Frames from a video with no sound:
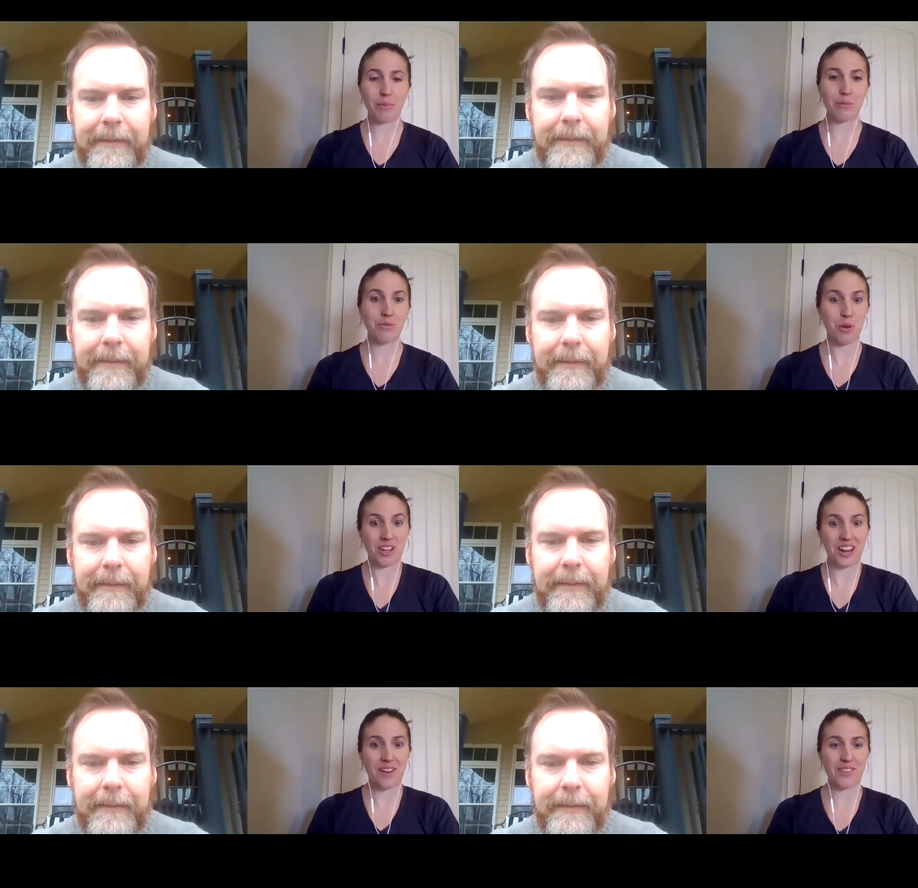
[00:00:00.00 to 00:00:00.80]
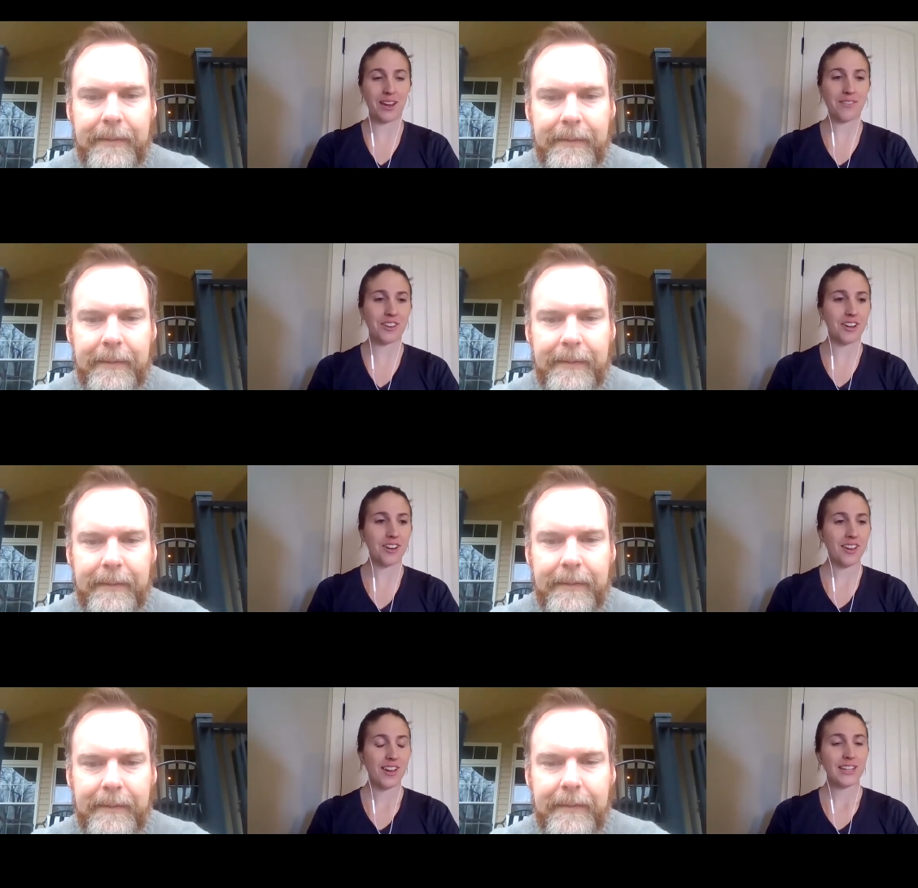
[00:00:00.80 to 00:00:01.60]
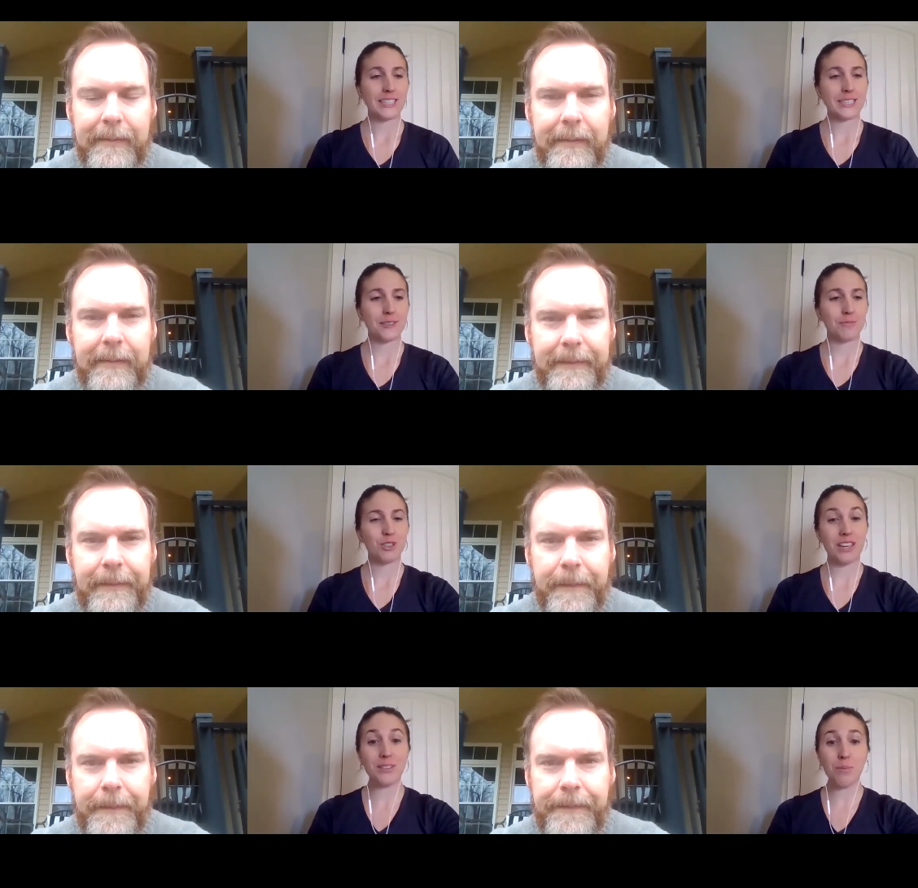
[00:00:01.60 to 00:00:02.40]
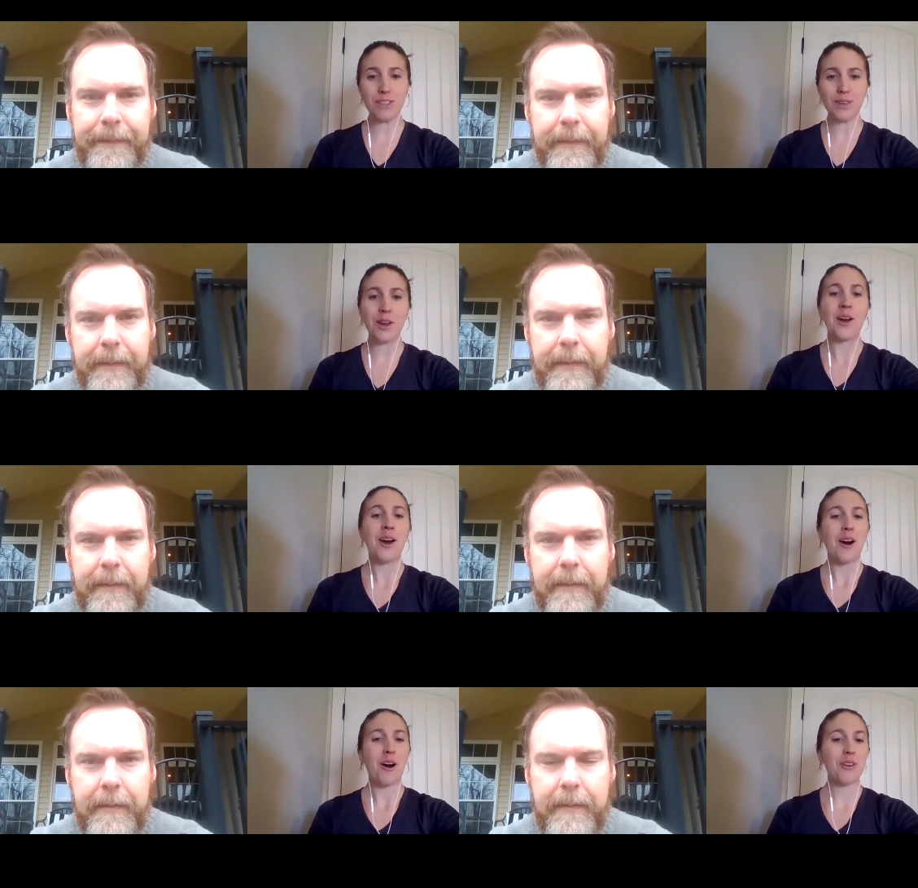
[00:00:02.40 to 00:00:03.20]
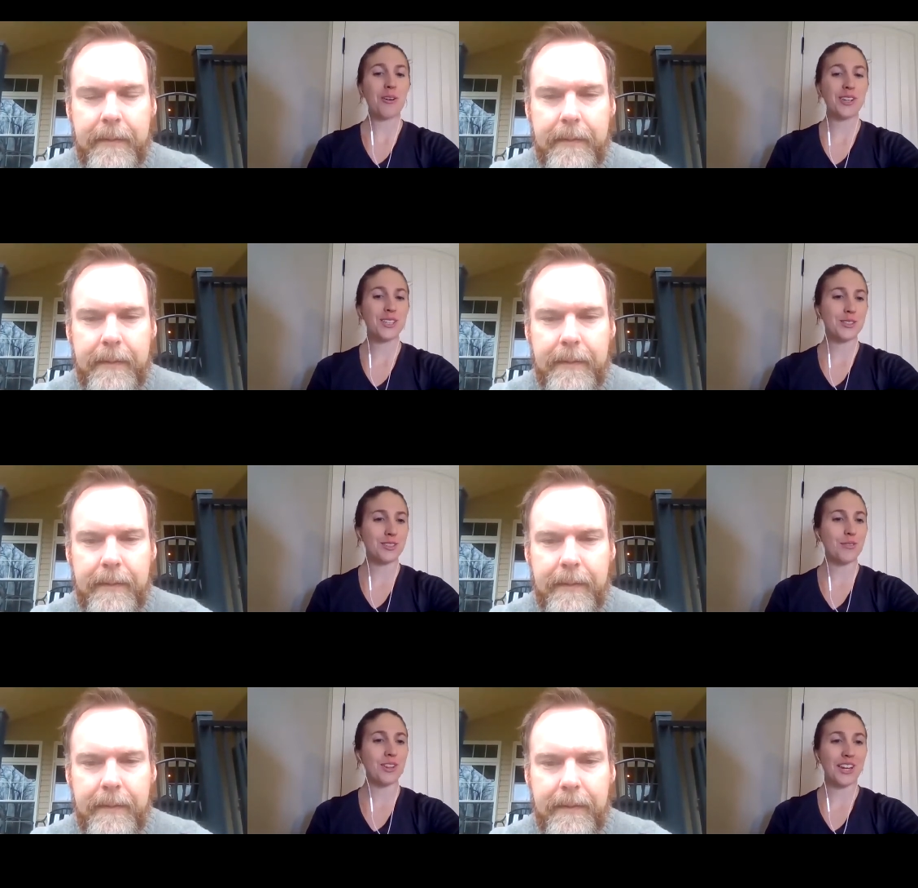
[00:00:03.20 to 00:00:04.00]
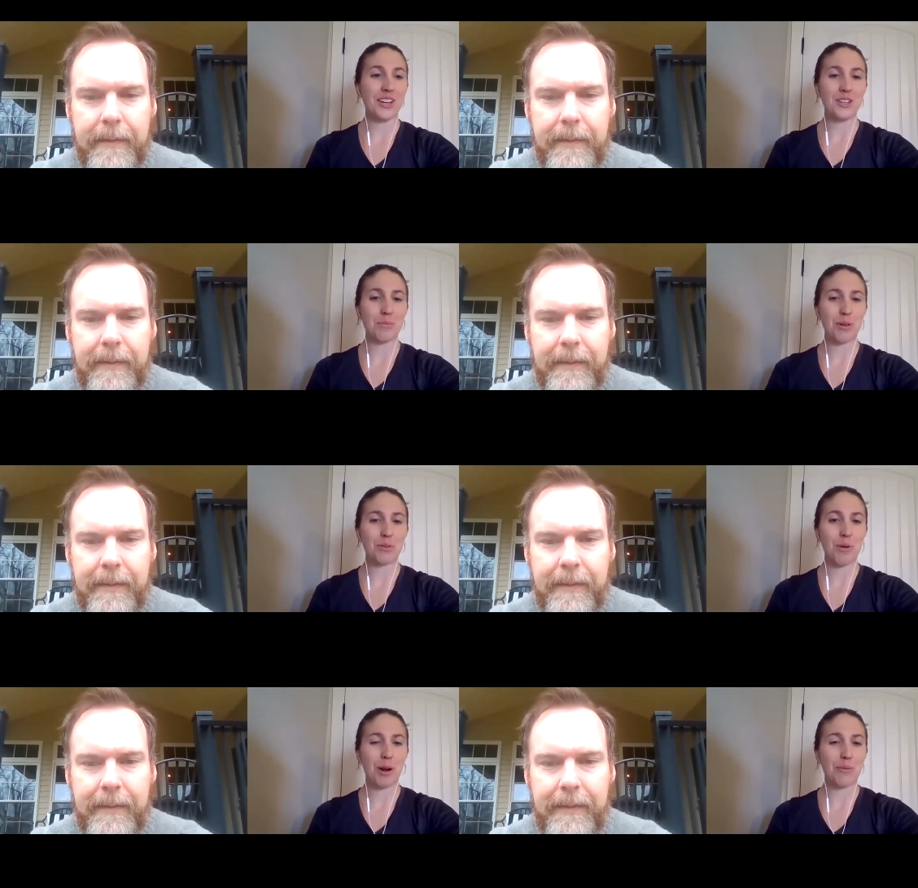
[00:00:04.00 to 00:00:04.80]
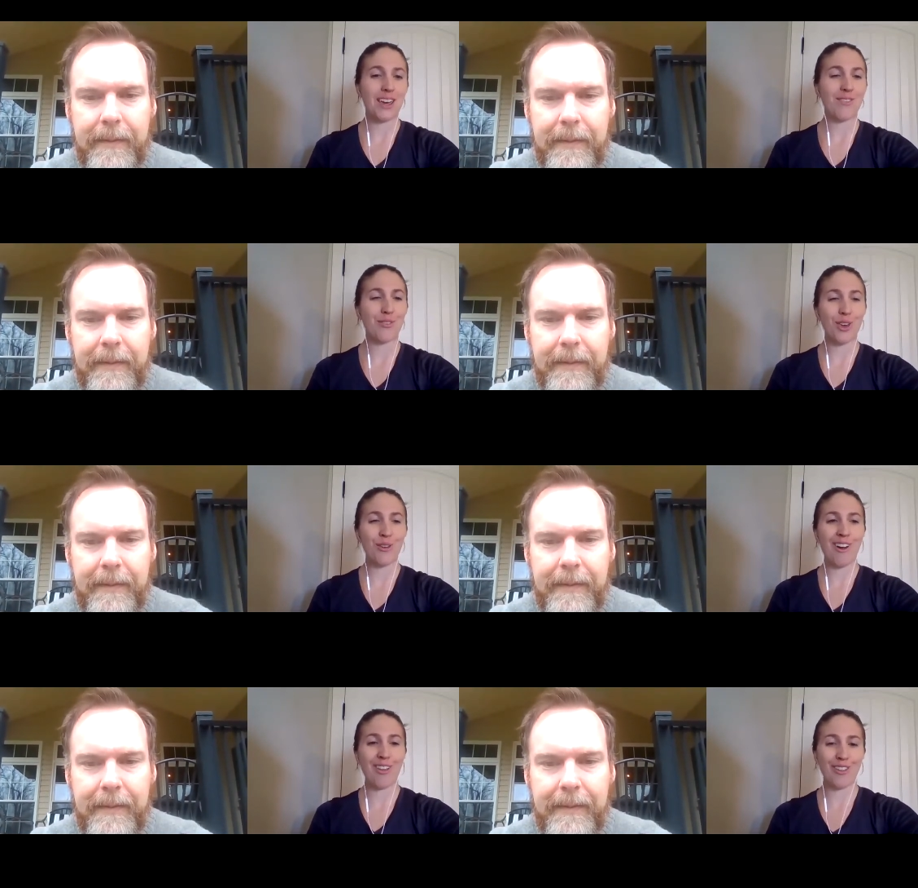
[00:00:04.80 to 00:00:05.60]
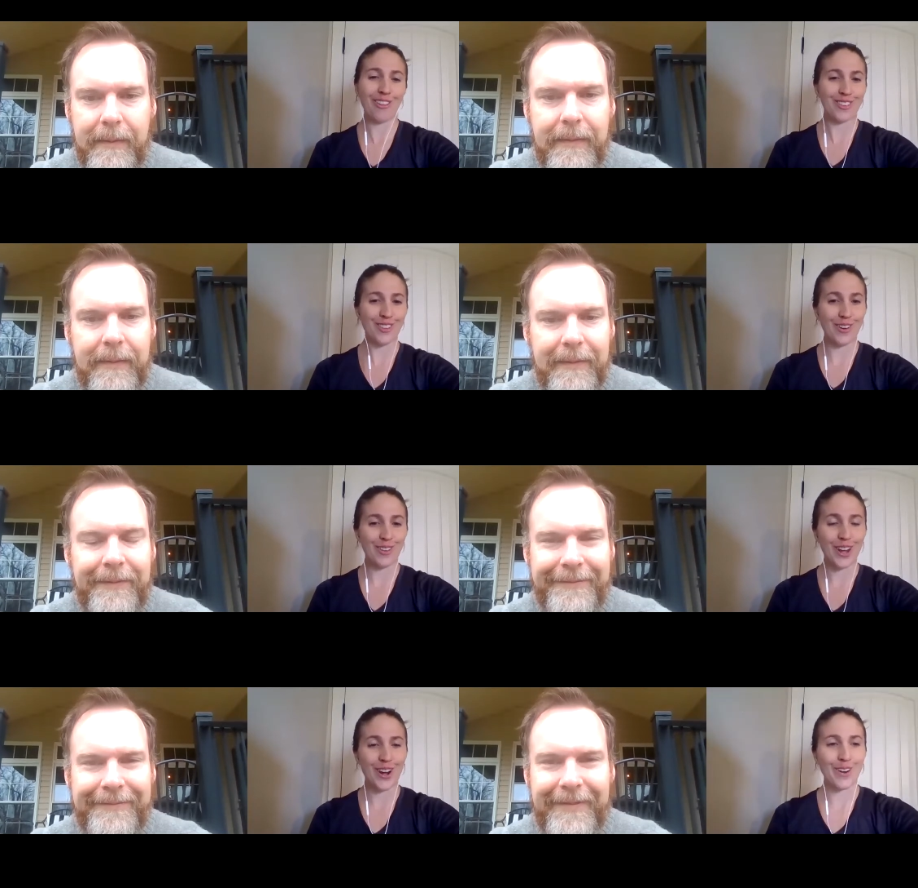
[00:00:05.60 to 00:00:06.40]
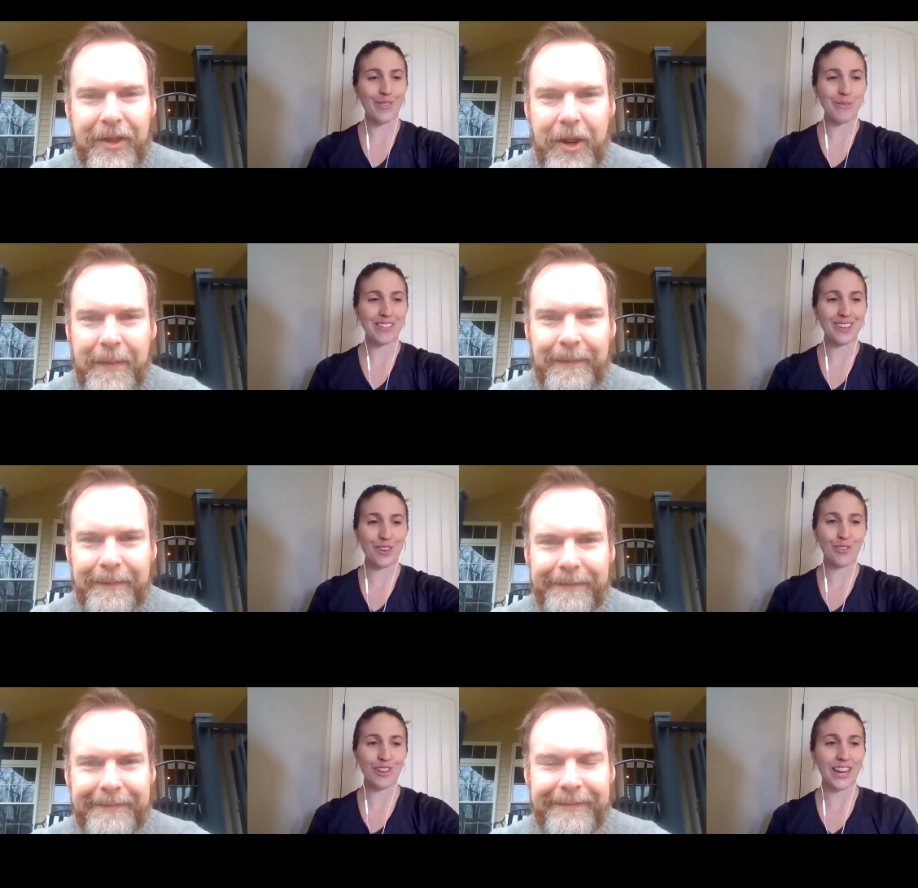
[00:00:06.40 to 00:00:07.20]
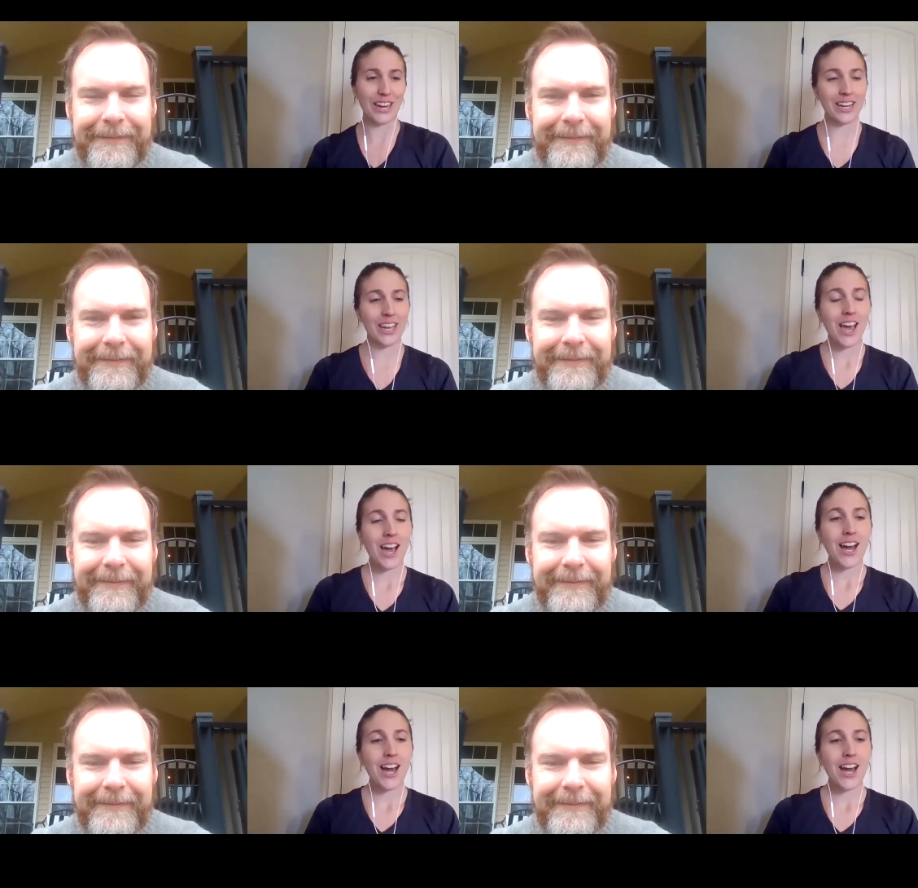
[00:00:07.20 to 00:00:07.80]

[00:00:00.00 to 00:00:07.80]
Speaker 1: happen before, it could happen after. Um, so that's basically all the questions relating to postpartum. I have a few others though that are sure. health related.